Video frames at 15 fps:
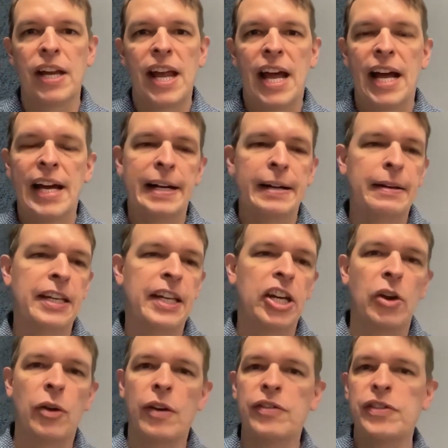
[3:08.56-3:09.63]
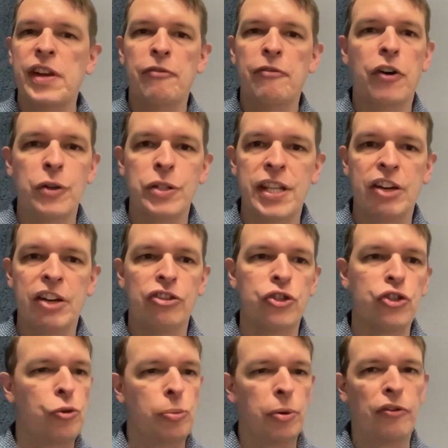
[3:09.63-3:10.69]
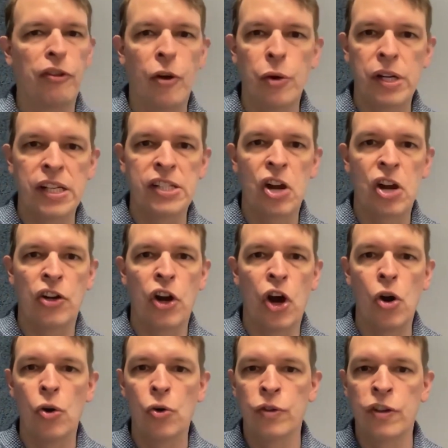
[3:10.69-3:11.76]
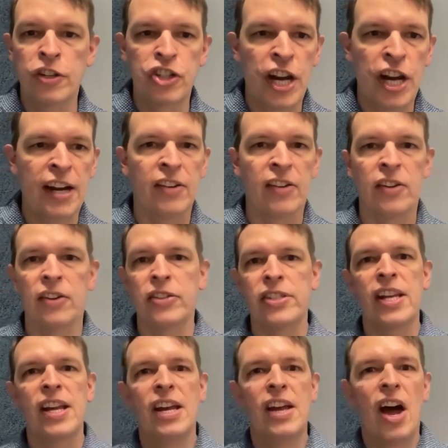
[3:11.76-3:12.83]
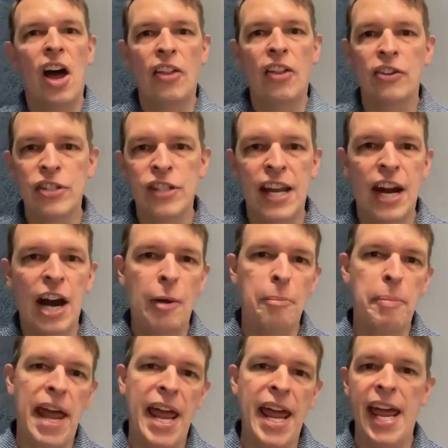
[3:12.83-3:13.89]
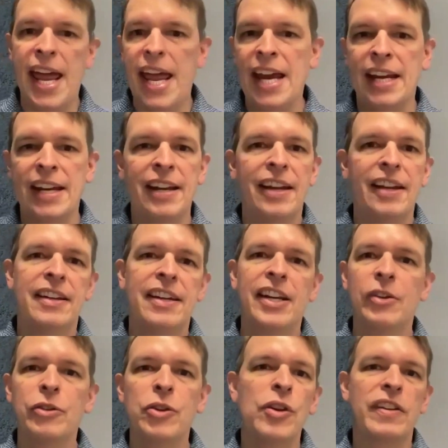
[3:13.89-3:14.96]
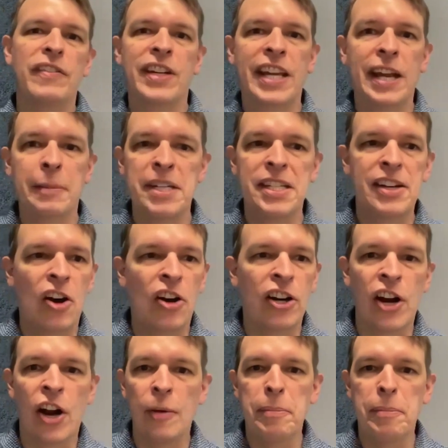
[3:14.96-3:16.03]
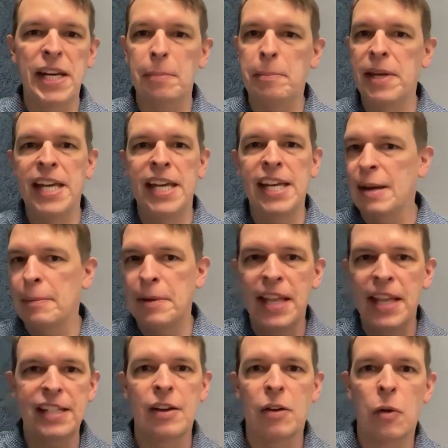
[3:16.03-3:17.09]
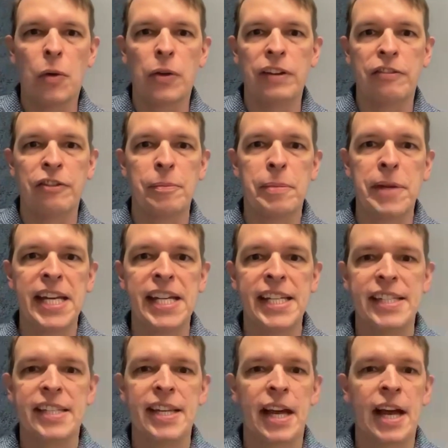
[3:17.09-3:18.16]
I have some folks that are super focused on owned channels, others that are paid. Don't even get me started on B2B. I mean, that's a whole different beast.